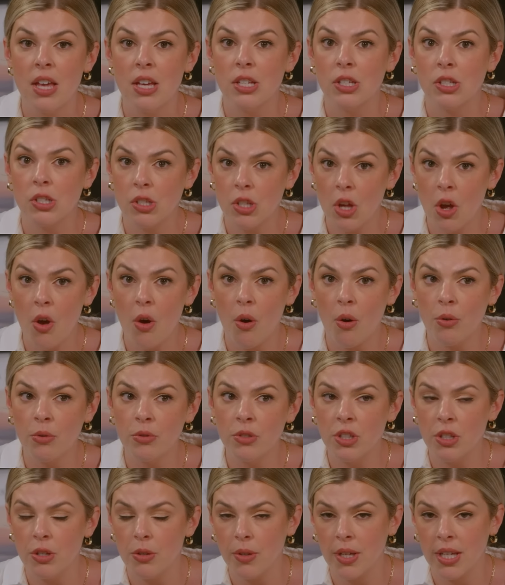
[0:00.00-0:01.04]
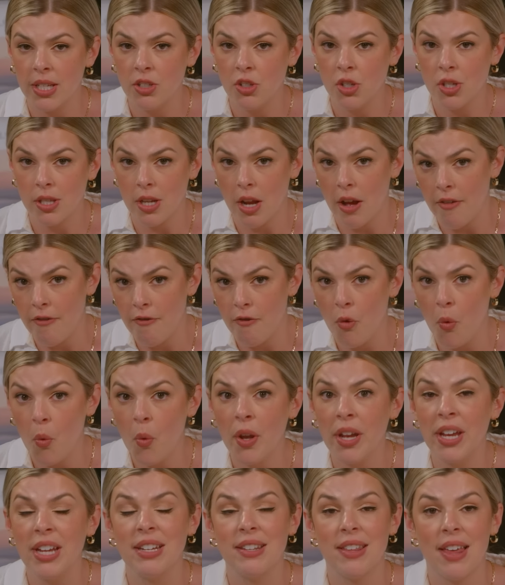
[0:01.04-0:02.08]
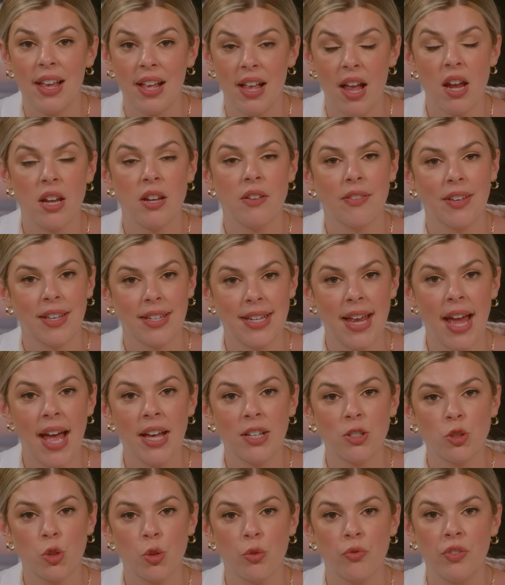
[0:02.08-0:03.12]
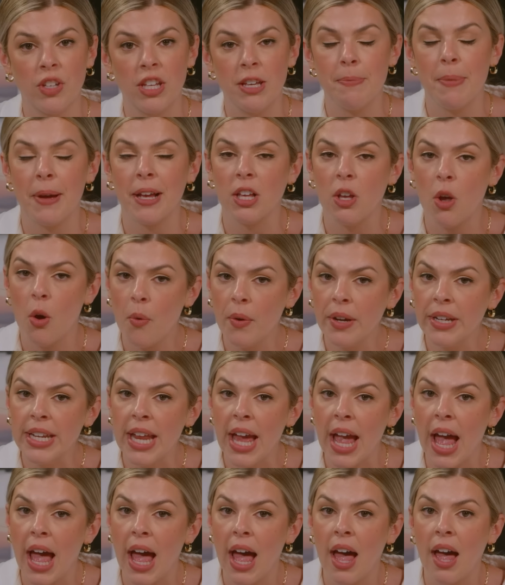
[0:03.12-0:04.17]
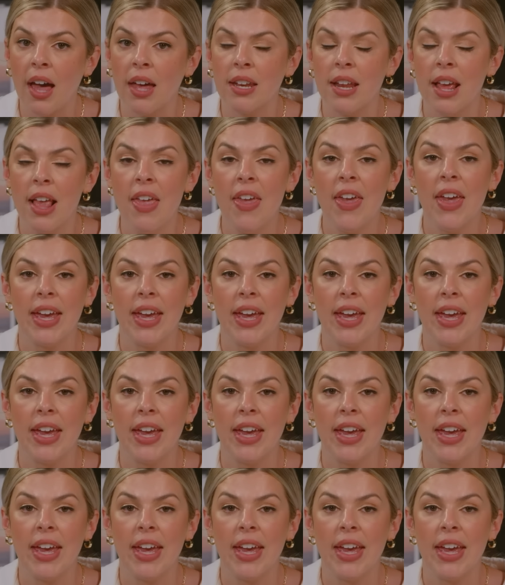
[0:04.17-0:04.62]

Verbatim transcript: So you can just avoid that kind of catastrophe by going ahead